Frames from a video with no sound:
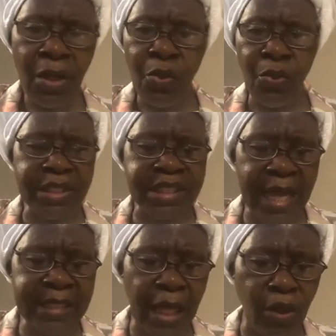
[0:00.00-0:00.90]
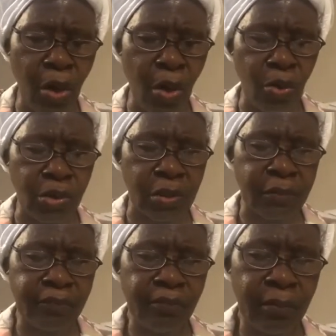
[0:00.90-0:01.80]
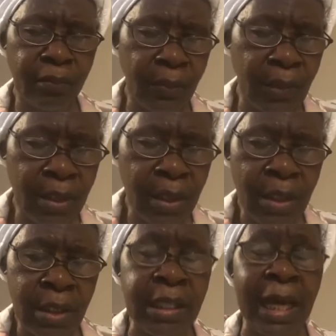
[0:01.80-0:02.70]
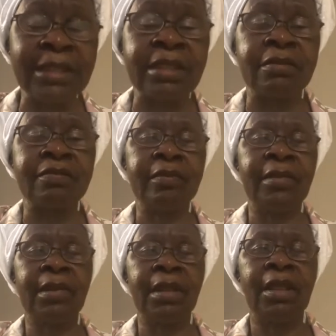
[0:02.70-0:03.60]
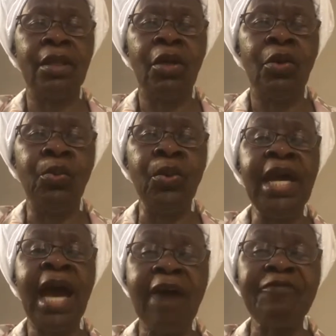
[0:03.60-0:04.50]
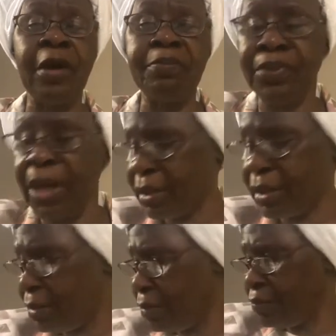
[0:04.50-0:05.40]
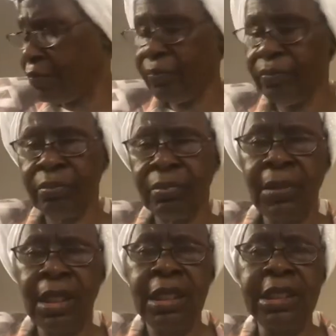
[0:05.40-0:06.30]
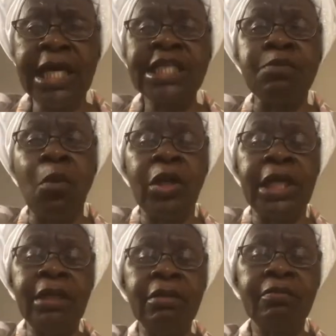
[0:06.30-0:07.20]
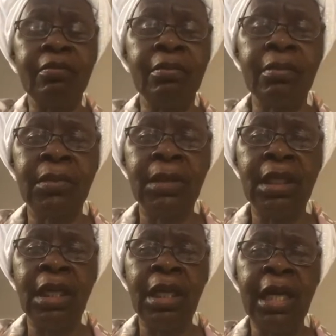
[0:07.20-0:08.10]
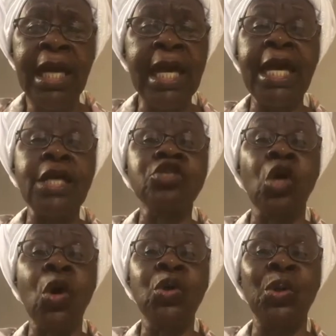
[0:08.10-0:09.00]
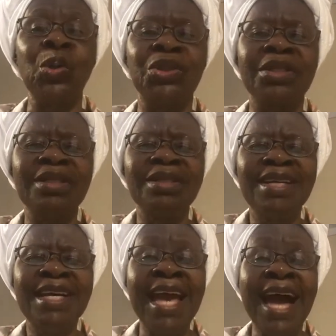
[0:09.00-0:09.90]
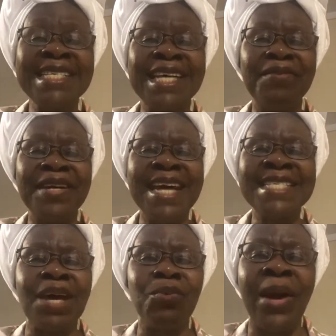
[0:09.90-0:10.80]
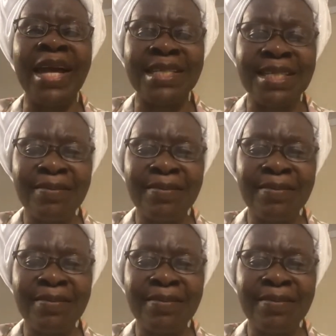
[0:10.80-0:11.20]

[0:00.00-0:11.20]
We thank the Lord that we have a breath. This morning, He is so good. He has given us a word.